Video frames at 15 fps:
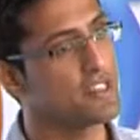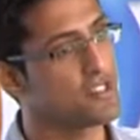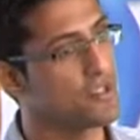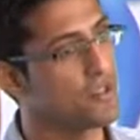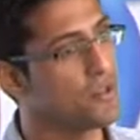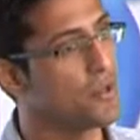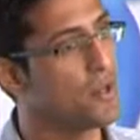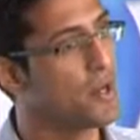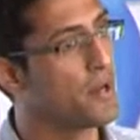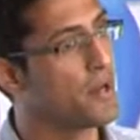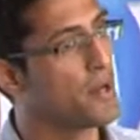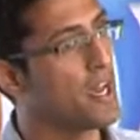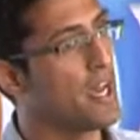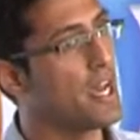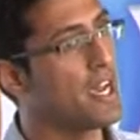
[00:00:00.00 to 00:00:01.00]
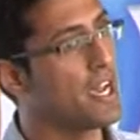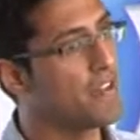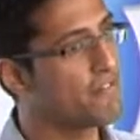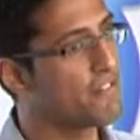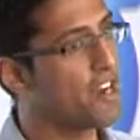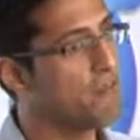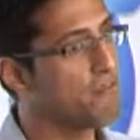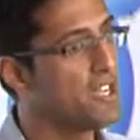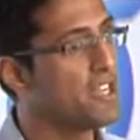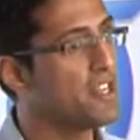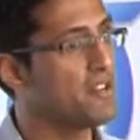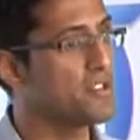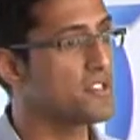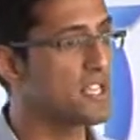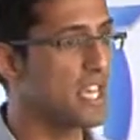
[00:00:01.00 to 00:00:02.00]
to uh, Invite Media
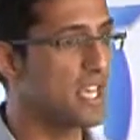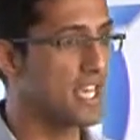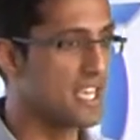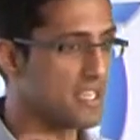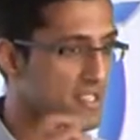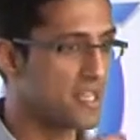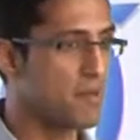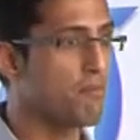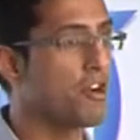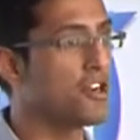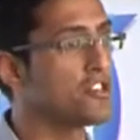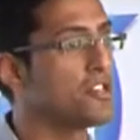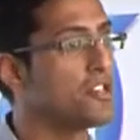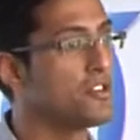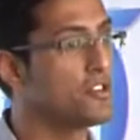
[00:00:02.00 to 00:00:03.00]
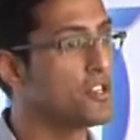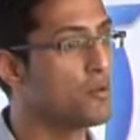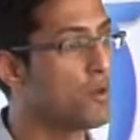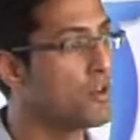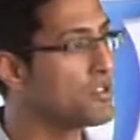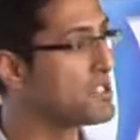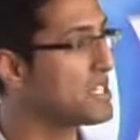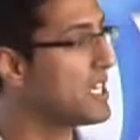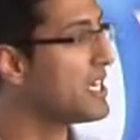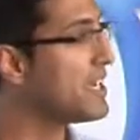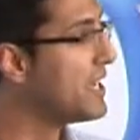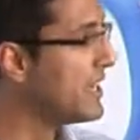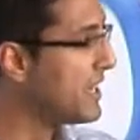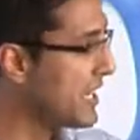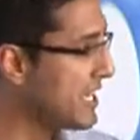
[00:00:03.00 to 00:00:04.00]
and saying, here's an impression, do you want it?
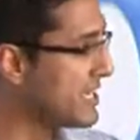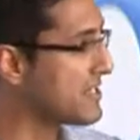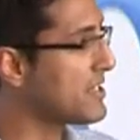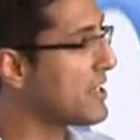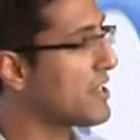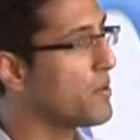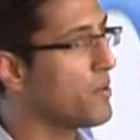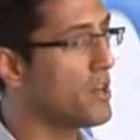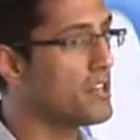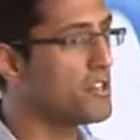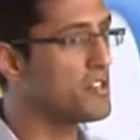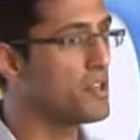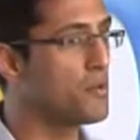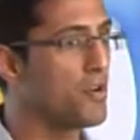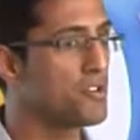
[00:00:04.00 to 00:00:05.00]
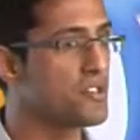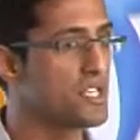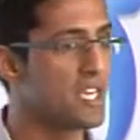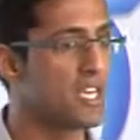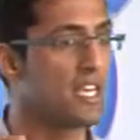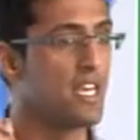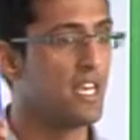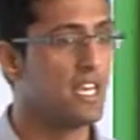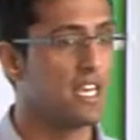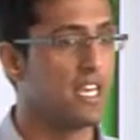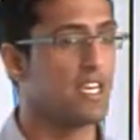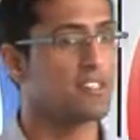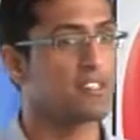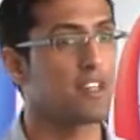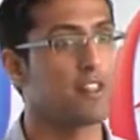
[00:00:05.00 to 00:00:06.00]
Here's another one, do you want it?
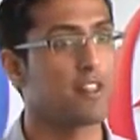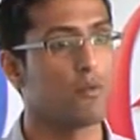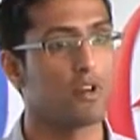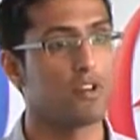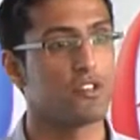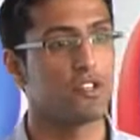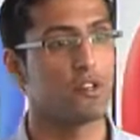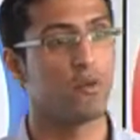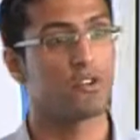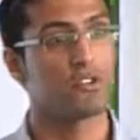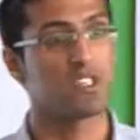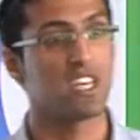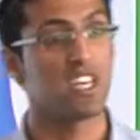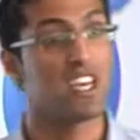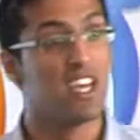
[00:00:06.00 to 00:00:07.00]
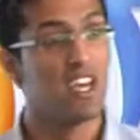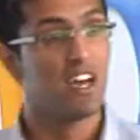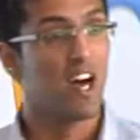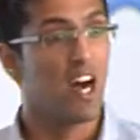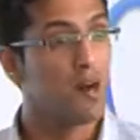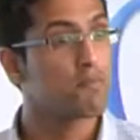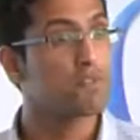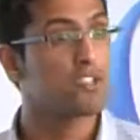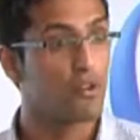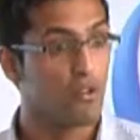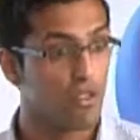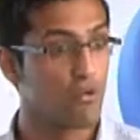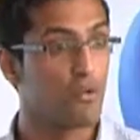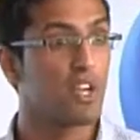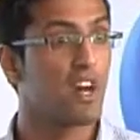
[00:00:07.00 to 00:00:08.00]
Here's another one, do you want it? Up to
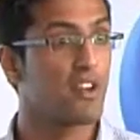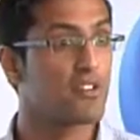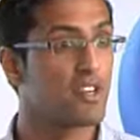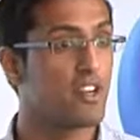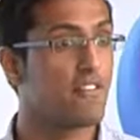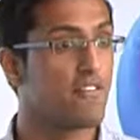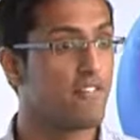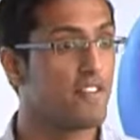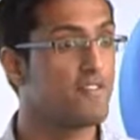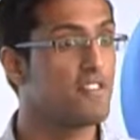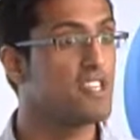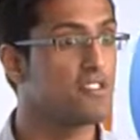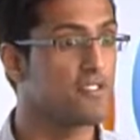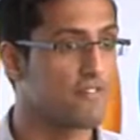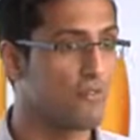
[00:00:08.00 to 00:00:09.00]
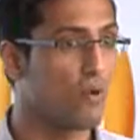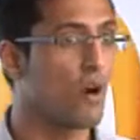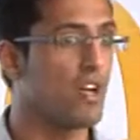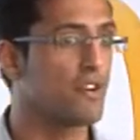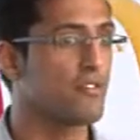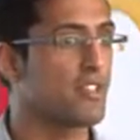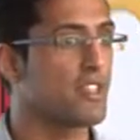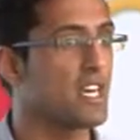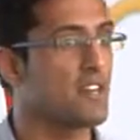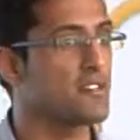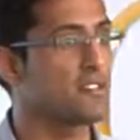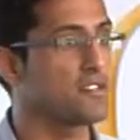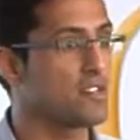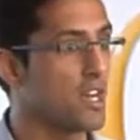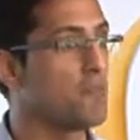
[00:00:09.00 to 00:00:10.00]
three hundred fifty to four hundred
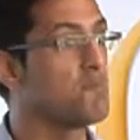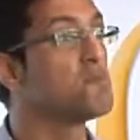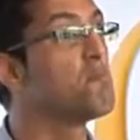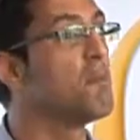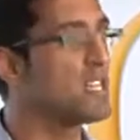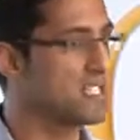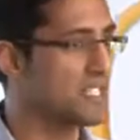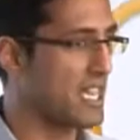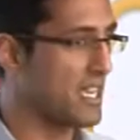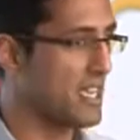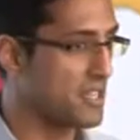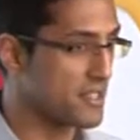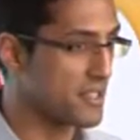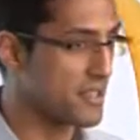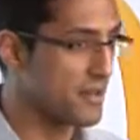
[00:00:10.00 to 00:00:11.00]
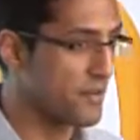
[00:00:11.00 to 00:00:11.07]
thousand times per second.